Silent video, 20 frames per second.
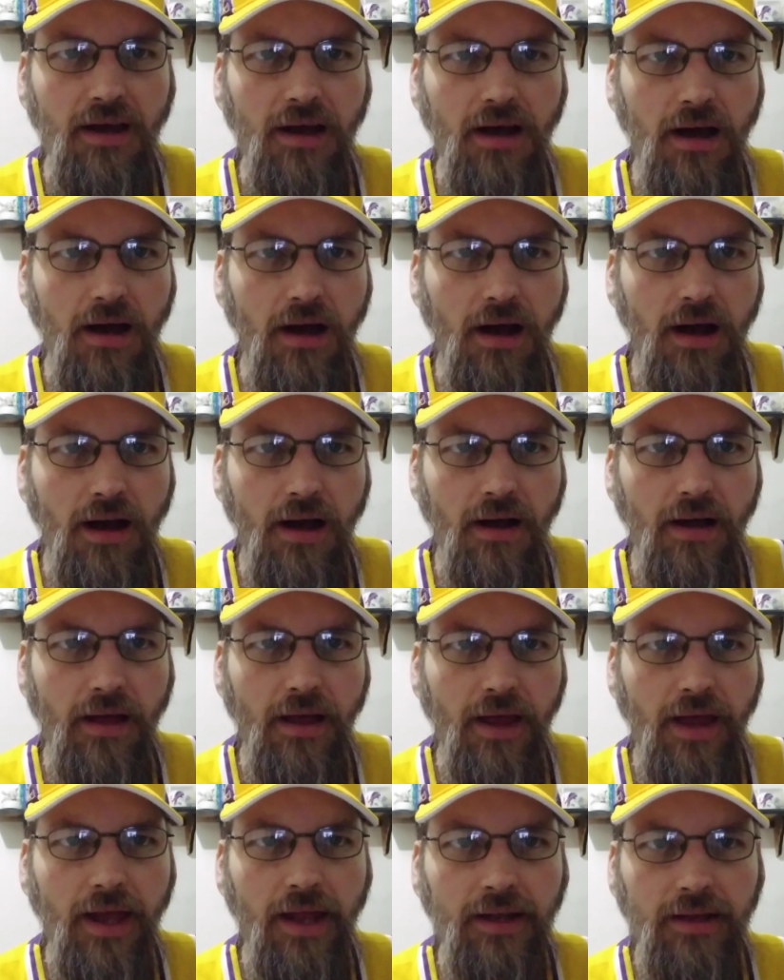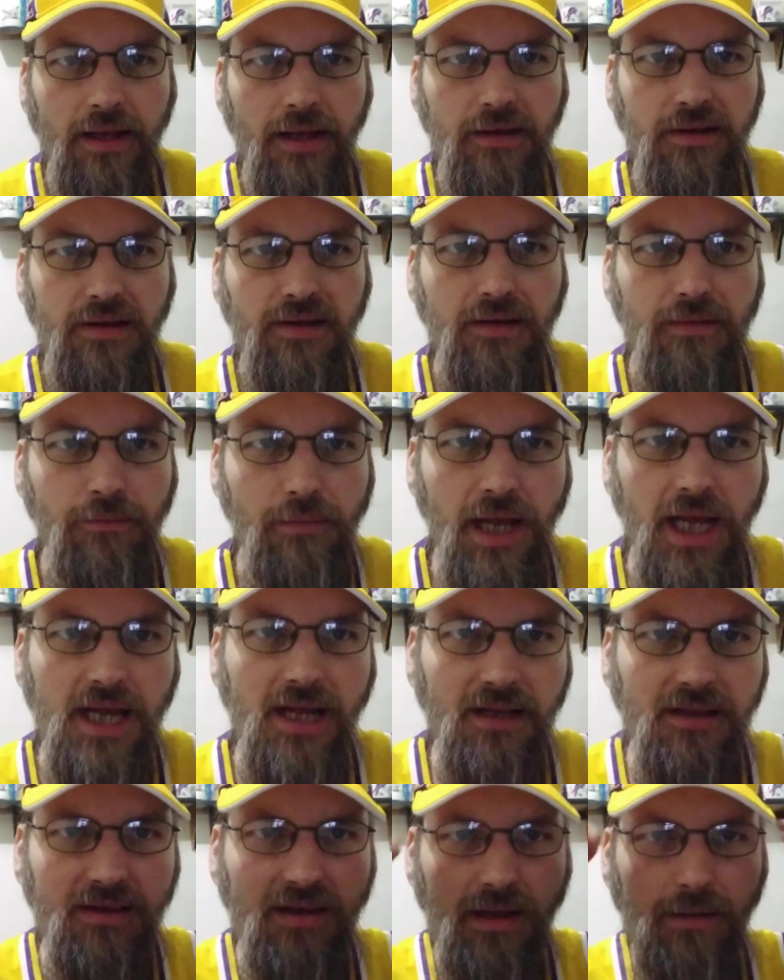and let's make
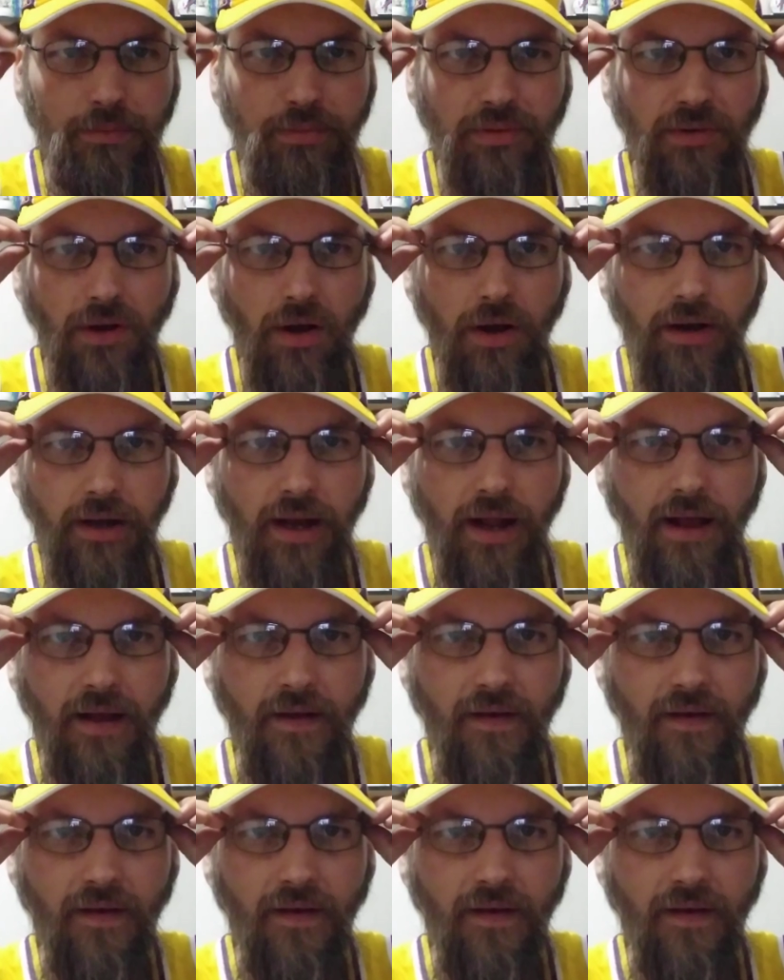a deep run